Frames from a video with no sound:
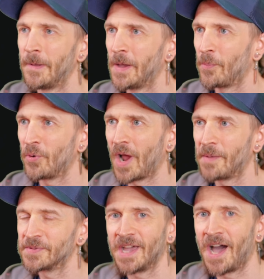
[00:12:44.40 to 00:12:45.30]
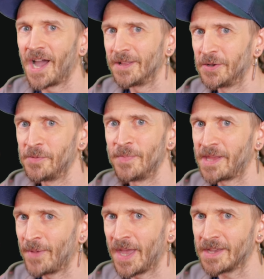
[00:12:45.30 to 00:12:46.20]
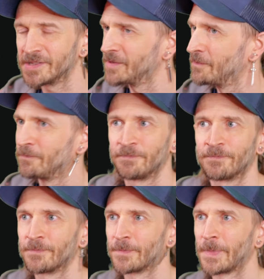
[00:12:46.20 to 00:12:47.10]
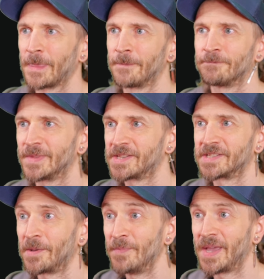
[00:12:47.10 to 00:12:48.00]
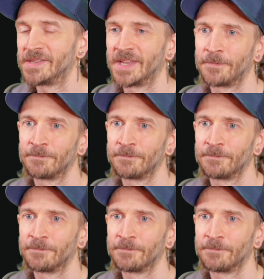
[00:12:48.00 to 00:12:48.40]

props to Hailu Minimax. This is amazing.